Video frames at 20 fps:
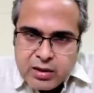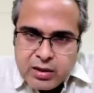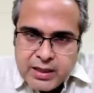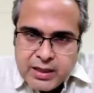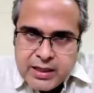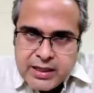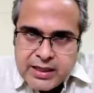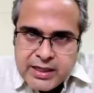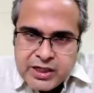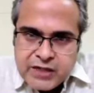
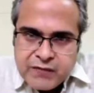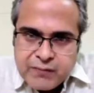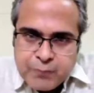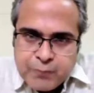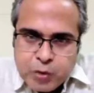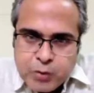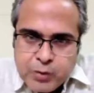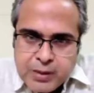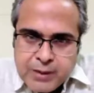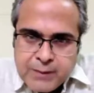gear shift
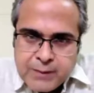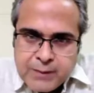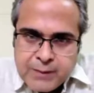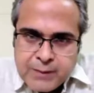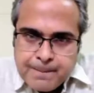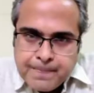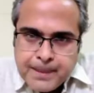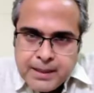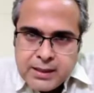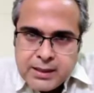probing,
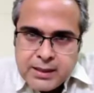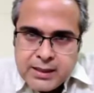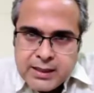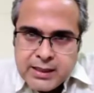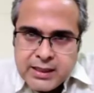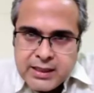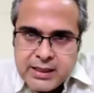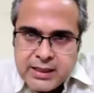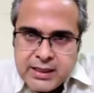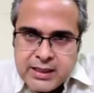
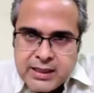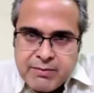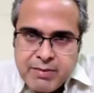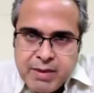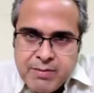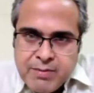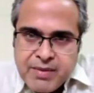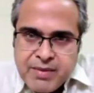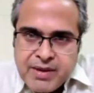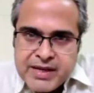
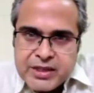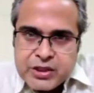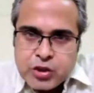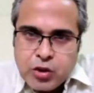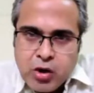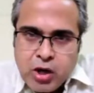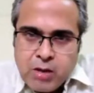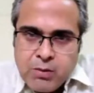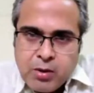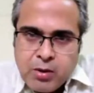remember it's all
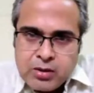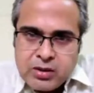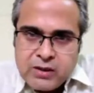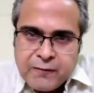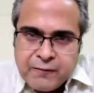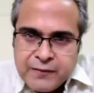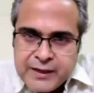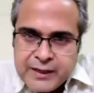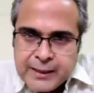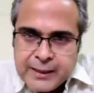about the
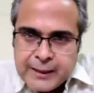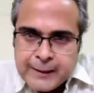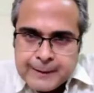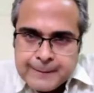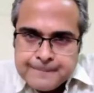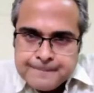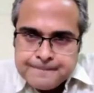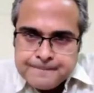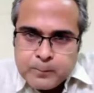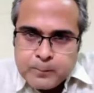feel.
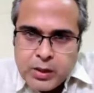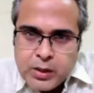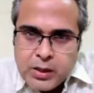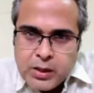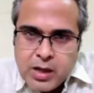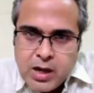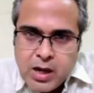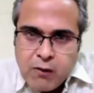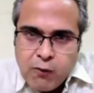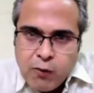
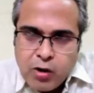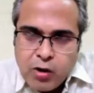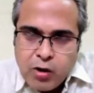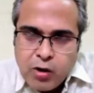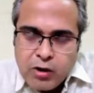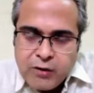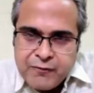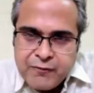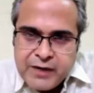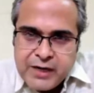What
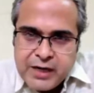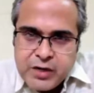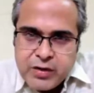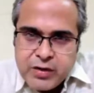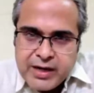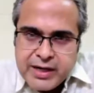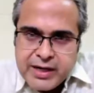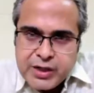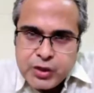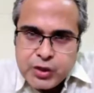feel you are
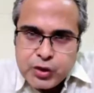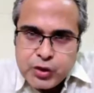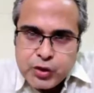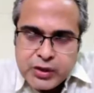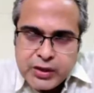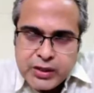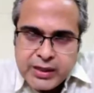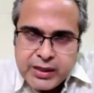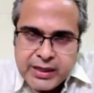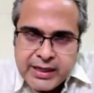getting? You
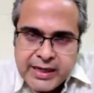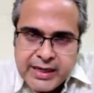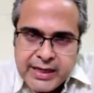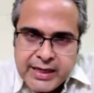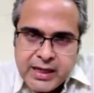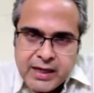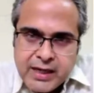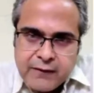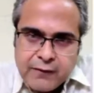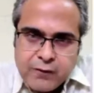should get
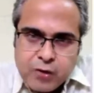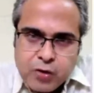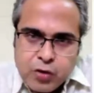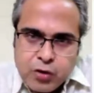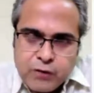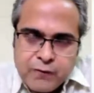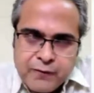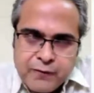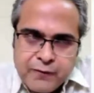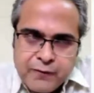a good
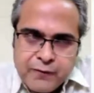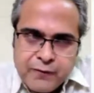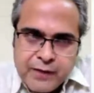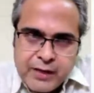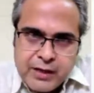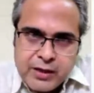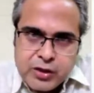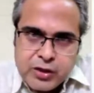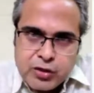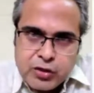feel. You
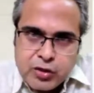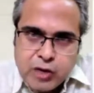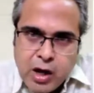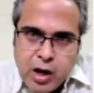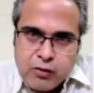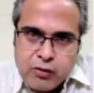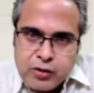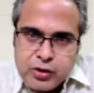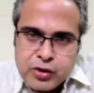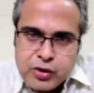know
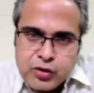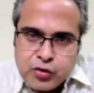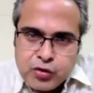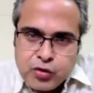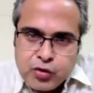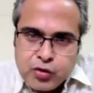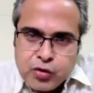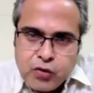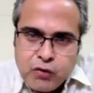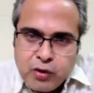what
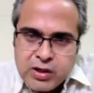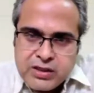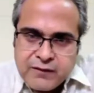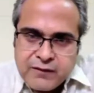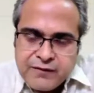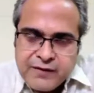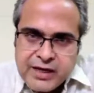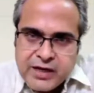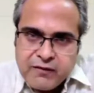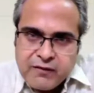is the feeling
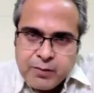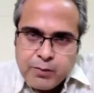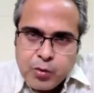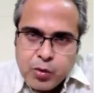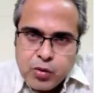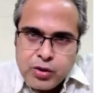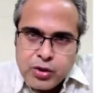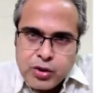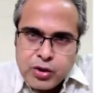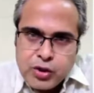of the bone.
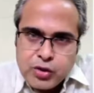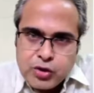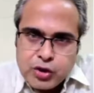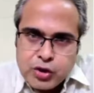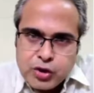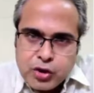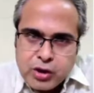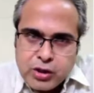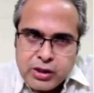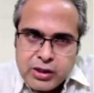You should
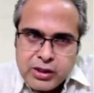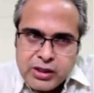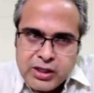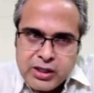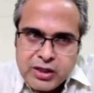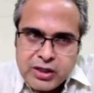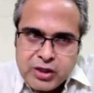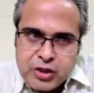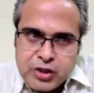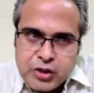not. There should
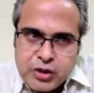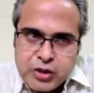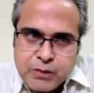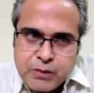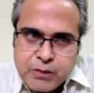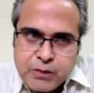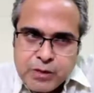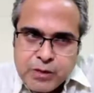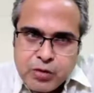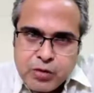be no
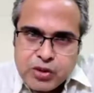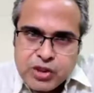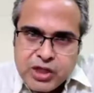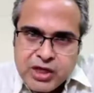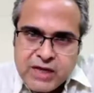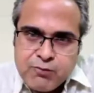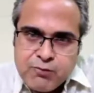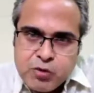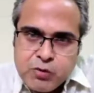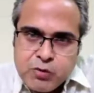jerky
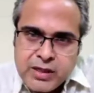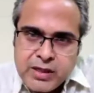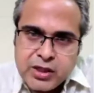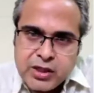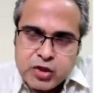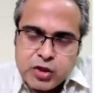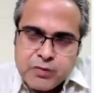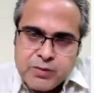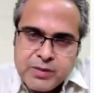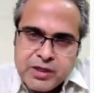movement. There should be a
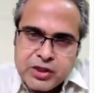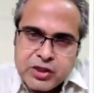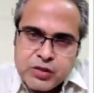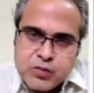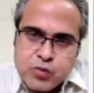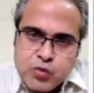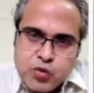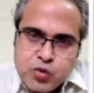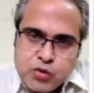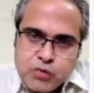
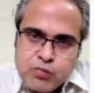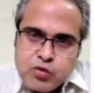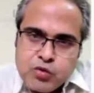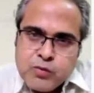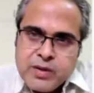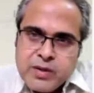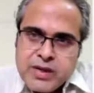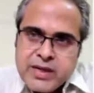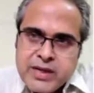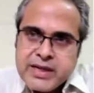smooth
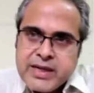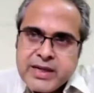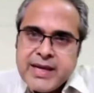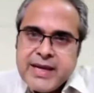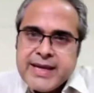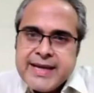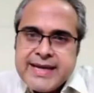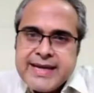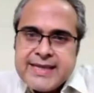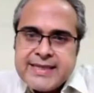movement
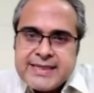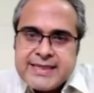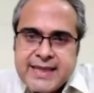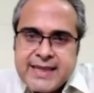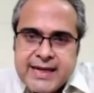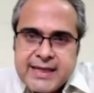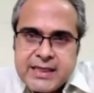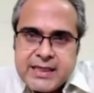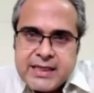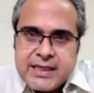inside
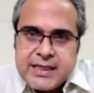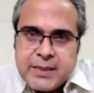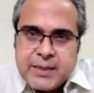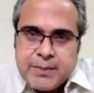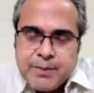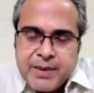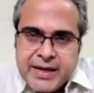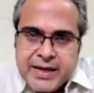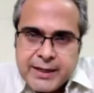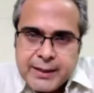the
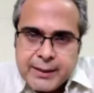pedicle.